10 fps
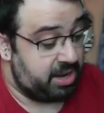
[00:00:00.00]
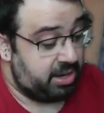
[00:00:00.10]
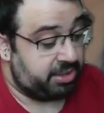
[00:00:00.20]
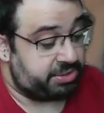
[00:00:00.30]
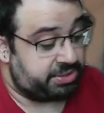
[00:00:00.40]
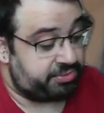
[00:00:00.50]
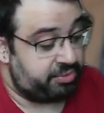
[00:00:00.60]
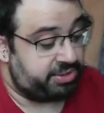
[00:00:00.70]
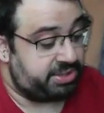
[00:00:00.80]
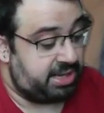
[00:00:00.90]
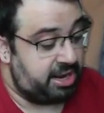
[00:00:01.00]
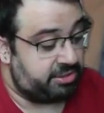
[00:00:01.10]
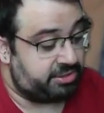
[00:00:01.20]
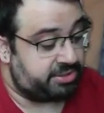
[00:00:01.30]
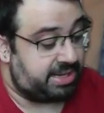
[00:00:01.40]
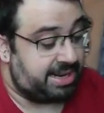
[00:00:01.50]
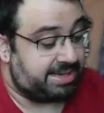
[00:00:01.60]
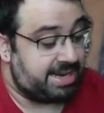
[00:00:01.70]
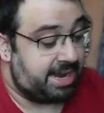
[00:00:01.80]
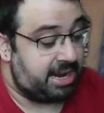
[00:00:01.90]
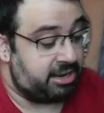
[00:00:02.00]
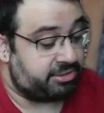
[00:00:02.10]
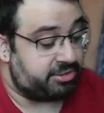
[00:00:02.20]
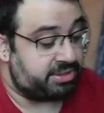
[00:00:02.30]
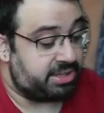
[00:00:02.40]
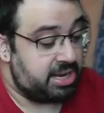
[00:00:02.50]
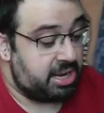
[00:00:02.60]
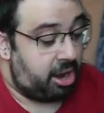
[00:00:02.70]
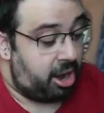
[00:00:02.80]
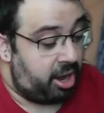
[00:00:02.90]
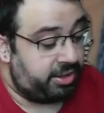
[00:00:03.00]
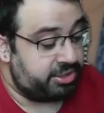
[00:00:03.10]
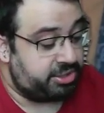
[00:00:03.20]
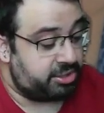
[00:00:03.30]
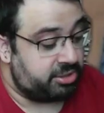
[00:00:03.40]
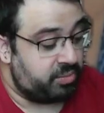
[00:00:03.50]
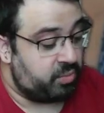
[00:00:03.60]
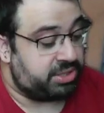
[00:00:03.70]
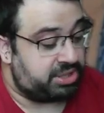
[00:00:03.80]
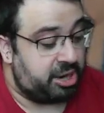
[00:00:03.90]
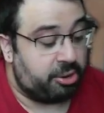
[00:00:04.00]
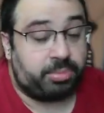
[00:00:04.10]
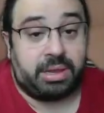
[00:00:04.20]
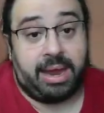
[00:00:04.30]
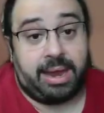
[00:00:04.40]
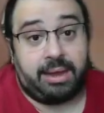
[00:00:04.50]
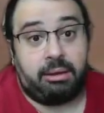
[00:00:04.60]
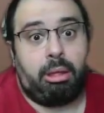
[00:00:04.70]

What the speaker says: your Dressrosa characters can attack characters on the turn in which they are played.